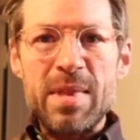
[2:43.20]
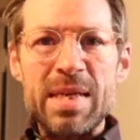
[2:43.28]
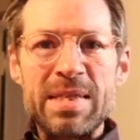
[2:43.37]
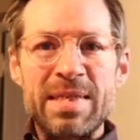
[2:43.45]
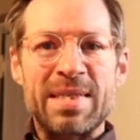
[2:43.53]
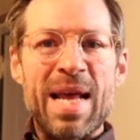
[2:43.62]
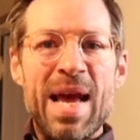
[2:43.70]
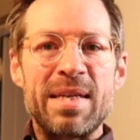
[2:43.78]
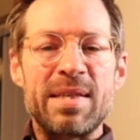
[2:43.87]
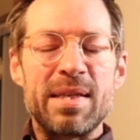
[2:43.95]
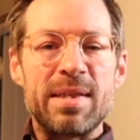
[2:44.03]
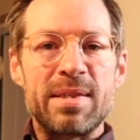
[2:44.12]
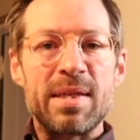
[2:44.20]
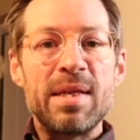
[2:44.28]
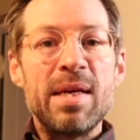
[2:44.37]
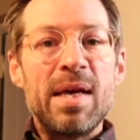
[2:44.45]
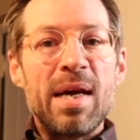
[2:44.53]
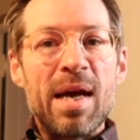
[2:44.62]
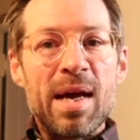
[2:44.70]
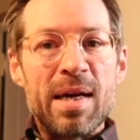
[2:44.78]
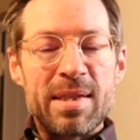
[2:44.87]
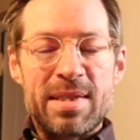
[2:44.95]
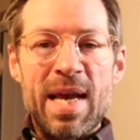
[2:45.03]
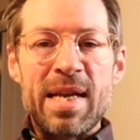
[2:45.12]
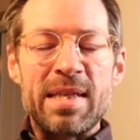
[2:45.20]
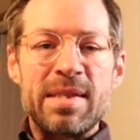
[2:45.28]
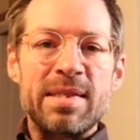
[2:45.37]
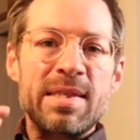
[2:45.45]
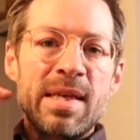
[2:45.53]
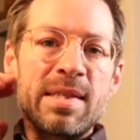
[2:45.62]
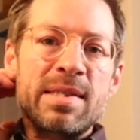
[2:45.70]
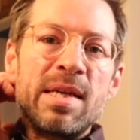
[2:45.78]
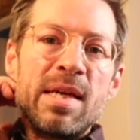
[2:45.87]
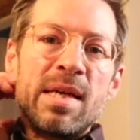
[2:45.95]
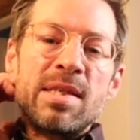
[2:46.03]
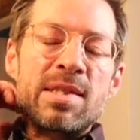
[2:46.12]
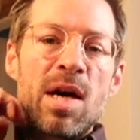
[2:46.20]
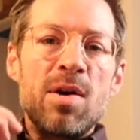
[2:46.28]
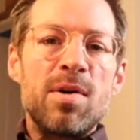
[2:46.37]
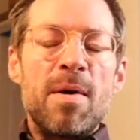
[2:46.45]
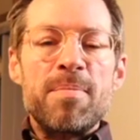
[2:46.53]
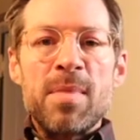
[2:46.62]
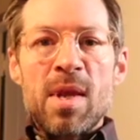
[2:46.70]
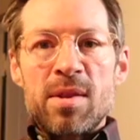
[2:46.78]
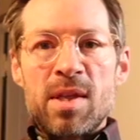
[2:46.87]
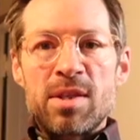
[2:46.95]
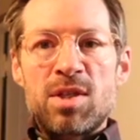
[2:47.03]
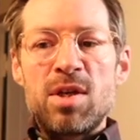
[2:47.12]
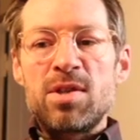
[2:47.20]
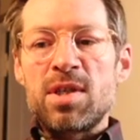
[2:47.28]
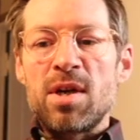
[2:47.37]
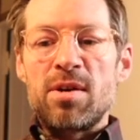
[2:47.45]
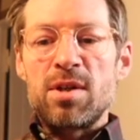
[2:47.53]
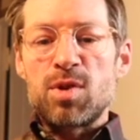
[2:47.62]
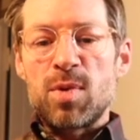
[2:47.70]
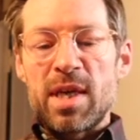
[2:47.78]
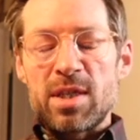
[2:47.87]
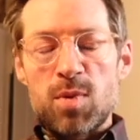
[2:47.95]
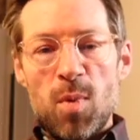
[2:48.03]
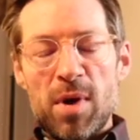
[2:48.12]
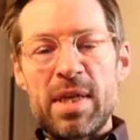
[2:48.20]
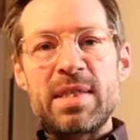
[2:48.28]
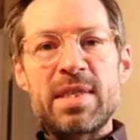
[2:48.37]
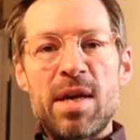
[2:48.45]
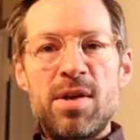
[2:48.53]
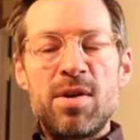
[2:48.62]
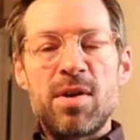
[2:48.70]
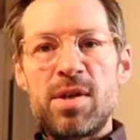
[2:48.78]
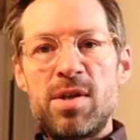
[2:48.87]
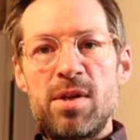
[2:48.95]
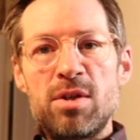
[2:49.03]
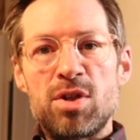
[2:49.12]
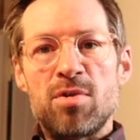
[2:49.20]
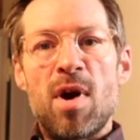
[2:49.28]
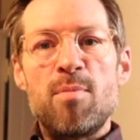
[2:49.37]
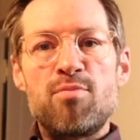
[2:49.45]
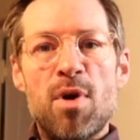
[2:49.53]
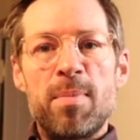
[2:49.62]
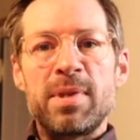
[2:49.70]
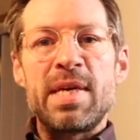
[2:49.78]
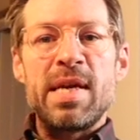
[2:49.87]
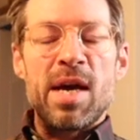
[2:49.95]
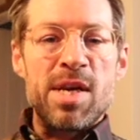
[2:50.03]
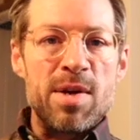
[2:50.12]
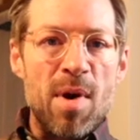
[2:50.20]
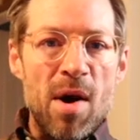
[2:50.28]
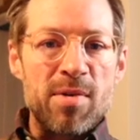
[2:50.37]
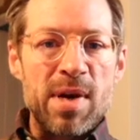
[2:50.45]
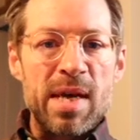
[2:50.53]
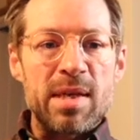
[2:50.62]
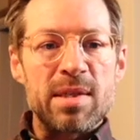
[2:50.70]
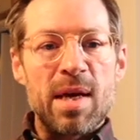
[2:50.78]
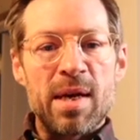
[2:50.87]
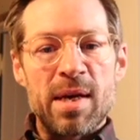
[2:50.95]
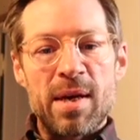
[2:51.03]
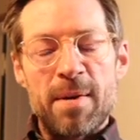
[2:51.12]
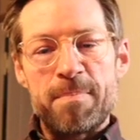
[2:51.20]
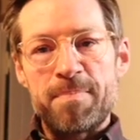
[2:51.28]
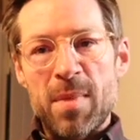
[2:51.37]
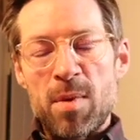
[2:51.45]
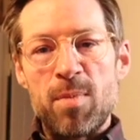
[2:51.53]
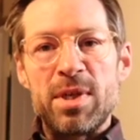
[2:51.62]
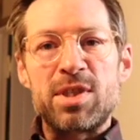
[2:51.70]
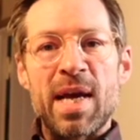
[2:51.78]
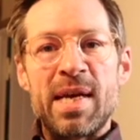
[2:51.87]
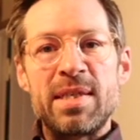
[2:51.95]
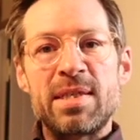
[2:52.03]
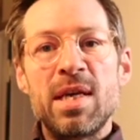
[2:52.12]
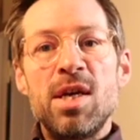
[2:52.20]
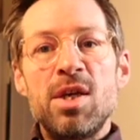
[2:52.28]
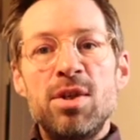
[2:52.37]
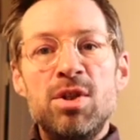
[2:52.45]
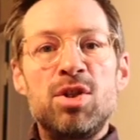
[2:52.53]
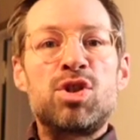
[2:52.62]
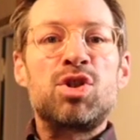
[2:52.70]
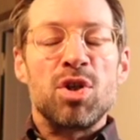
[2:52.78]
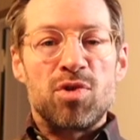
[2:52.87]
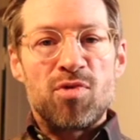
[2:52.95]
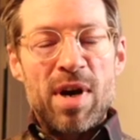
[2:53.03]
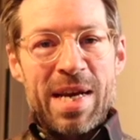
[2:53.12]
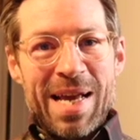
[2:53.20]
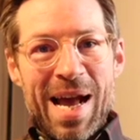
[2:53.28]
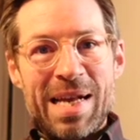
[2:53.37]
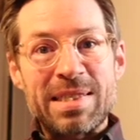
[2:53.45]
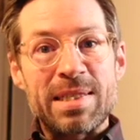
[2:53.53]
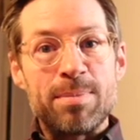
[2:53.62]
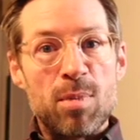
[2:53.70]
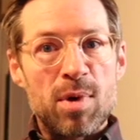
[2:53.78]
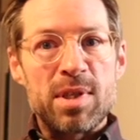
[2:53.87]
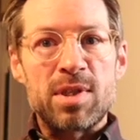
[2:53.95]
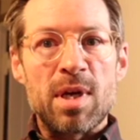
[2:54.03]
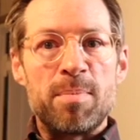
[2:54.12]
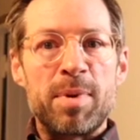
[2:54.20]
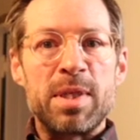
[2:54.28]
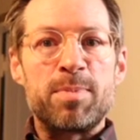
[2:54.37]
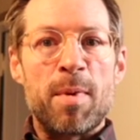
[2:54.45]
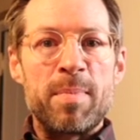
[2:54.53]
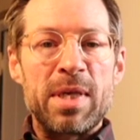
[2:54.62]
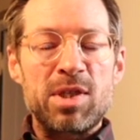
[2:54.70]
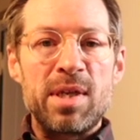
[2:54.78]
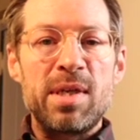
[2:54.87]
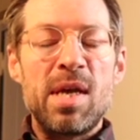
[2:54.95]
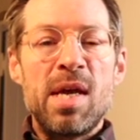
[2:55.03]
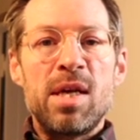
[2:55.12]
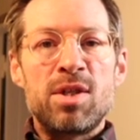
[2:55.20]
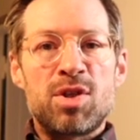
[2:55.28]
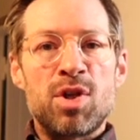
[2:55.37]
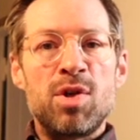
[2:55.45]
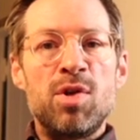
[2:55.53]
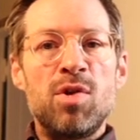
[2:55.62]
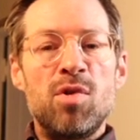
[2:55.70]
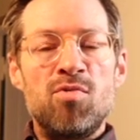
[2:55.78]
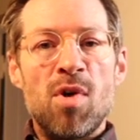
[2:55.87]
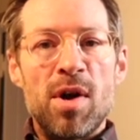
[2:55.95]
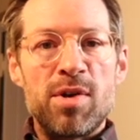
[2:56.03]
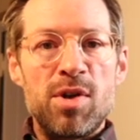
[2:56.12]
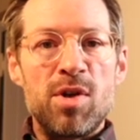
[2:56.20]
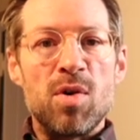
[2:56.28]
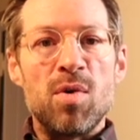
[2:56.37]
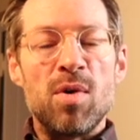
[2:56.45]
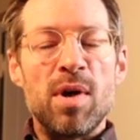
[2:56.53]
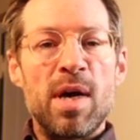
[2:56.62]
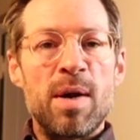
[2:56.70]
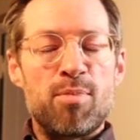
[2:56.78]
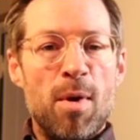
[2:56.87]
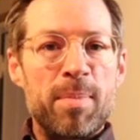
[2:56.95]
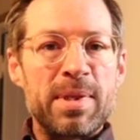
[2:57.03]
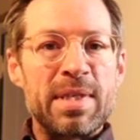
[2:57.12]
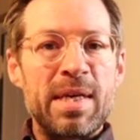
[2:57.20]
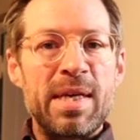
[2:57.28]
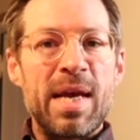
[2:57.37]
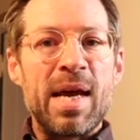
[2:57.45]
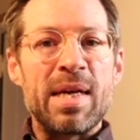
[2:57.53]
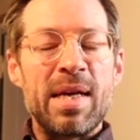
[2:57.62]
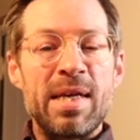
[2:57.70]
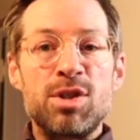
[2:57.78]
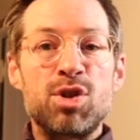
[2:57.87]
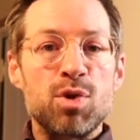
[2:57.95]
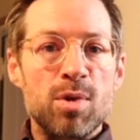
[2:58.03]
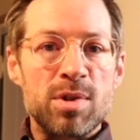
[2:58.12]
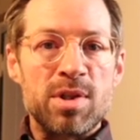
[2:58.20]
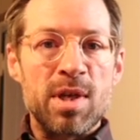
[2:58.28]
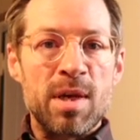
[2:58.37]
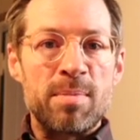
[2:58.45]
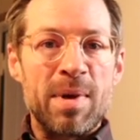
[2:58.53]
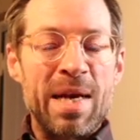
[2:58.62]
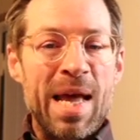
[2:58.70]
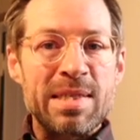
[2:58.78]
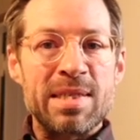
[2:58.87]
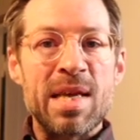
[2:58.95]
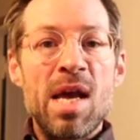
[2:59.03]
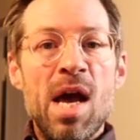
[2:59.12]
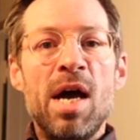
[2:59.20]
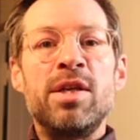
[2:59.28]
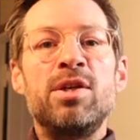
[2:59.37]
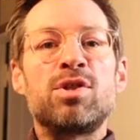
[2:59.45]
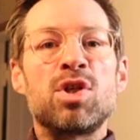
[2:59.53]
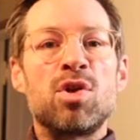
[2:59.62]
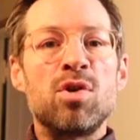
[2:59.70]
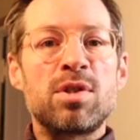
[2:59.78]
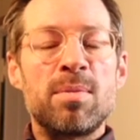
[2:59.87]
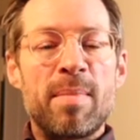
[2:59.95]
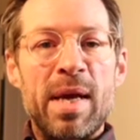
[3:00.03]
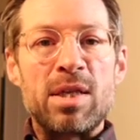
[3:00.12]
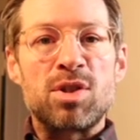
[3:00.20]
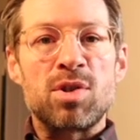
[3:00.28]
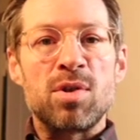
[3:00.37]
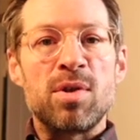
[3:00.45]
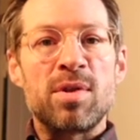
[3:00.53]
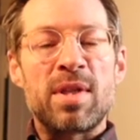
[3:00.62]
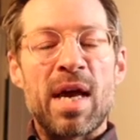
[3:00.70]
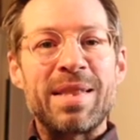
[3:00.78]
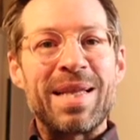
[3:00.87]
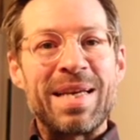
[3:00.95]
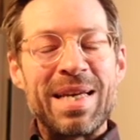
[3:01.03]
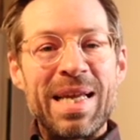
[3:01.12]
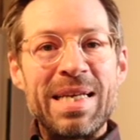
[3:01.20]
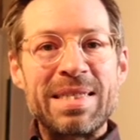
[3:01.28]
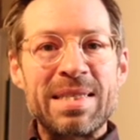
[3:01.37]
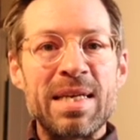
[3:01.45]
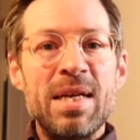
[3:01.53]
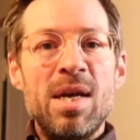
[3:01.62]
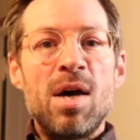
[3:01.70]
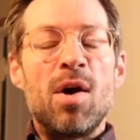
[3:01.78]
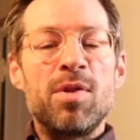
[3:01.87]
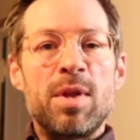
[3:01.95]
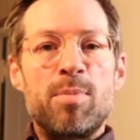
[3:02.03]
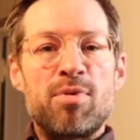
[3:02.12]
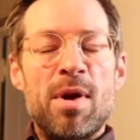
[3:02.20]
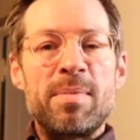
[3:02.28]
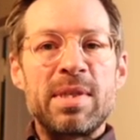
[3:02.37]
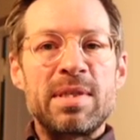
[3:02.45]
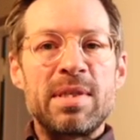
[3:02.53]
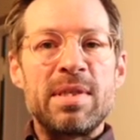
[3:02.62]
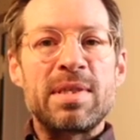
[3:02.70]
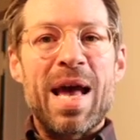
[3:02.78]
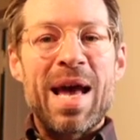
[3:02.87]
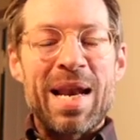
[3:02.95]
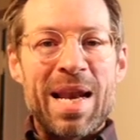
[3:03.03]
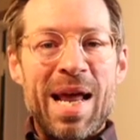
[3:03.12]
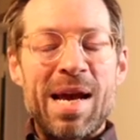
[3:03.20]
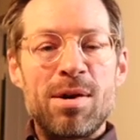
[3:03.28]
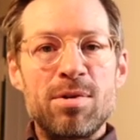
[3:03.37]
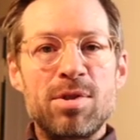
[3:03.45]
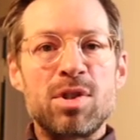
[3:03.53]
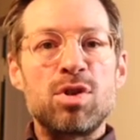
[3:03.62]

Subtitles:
standard tenancies. So there's two scenarios with this. One is that you're going to use your own property and you own it, in which case you should really ask the mortgage company's permission to run your property in short-term lets, and you should also make sure that the lease on the premises allows